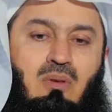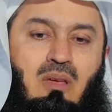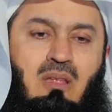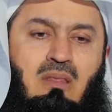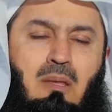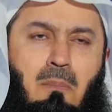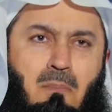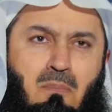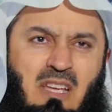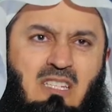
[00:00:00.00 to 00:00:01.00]
in the
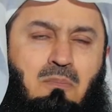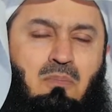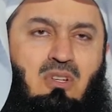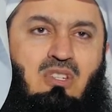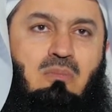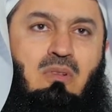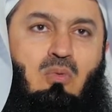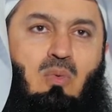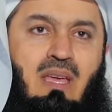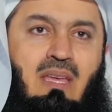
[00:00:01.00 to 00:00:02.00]
best possible
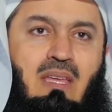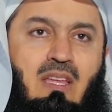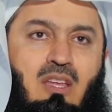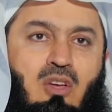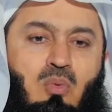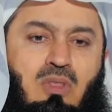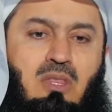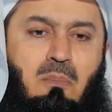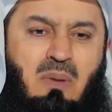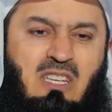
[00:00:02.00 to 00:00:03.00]
way with
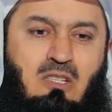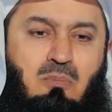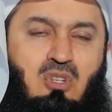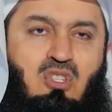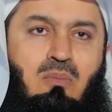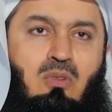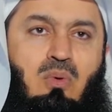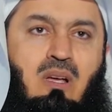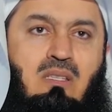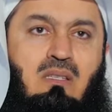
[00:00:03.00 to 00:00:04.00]
the best possible
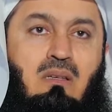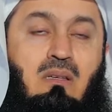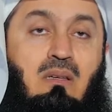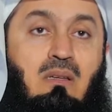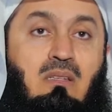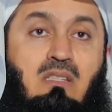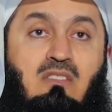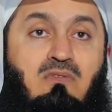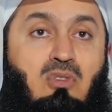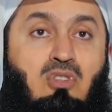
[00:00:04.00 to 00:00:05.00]
words
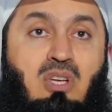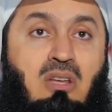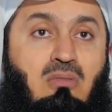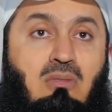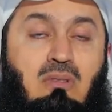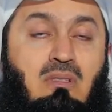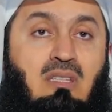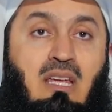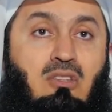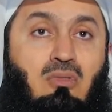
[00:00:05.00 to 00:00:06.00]
just for general
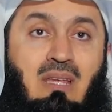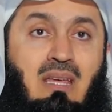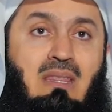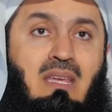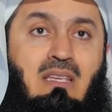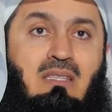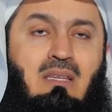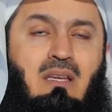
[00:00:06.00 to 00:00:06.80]
day-to-day things,